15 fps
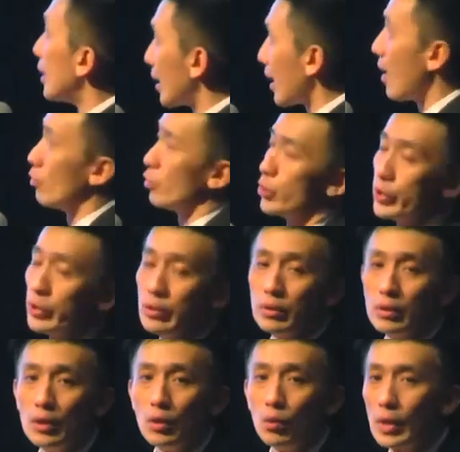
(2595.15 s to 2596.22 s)
The culture.
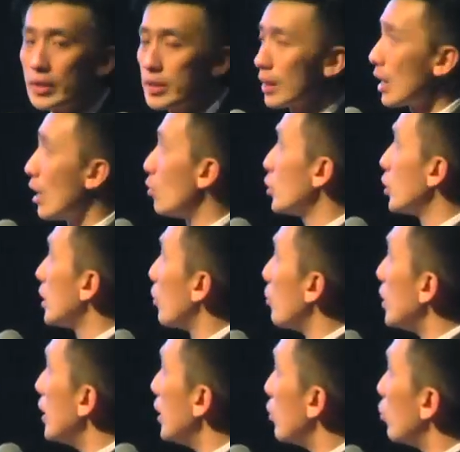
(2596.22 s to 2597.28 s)
What is the culture that
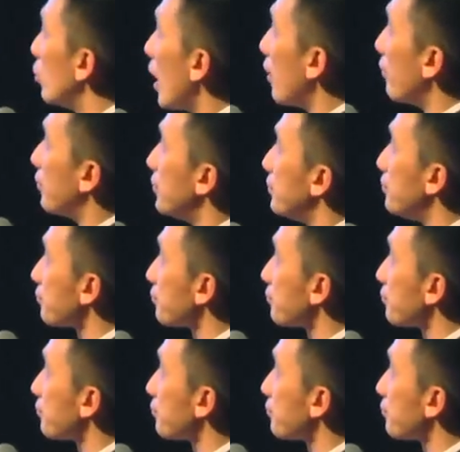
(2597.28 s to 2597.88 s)
we need to have?